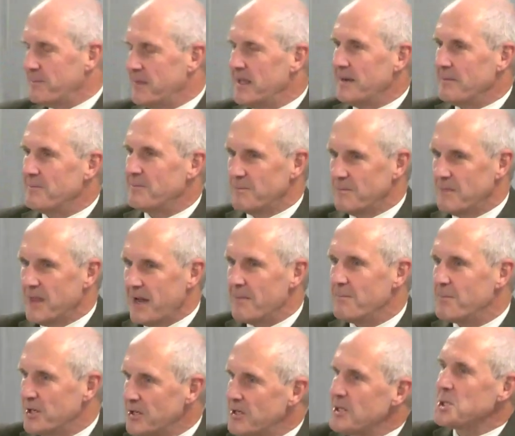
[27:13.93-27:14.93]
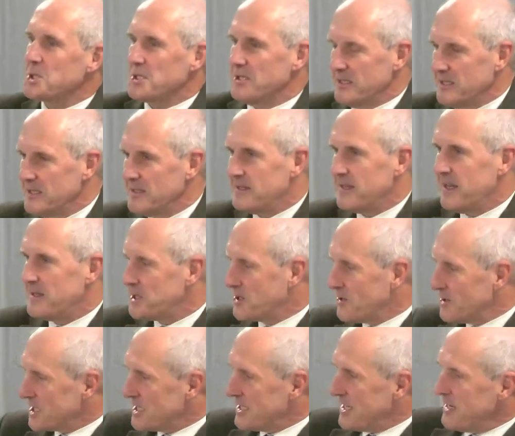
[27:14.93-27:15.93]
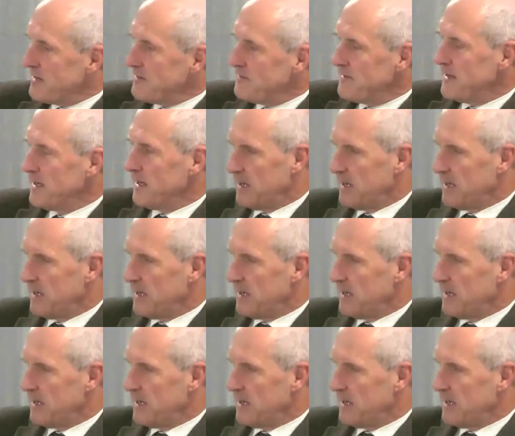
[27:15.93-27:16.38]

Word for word: that that person has got to have